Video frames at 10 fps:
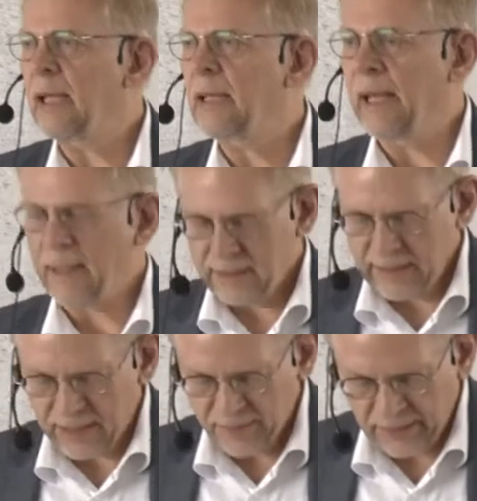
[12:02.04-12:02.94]
and Engels'
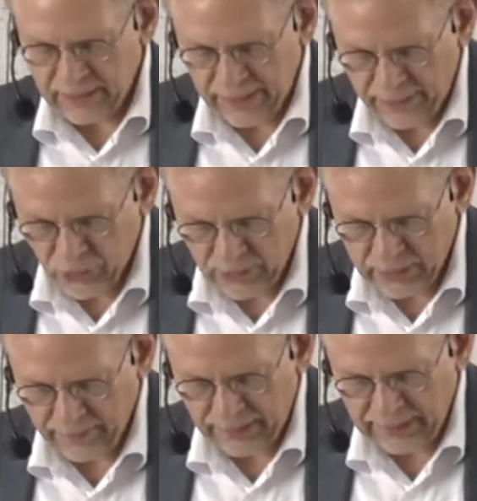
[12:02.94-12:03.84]

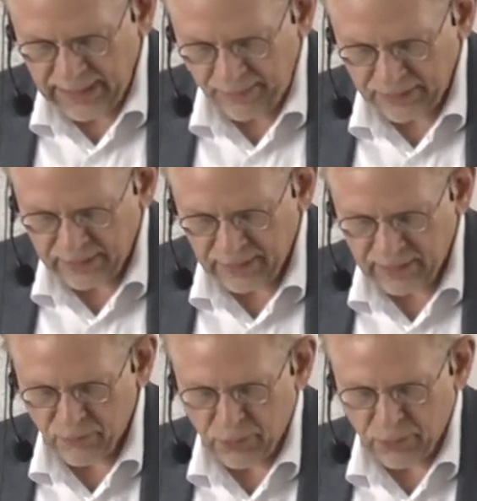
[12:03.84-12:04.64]
expectations that capitalism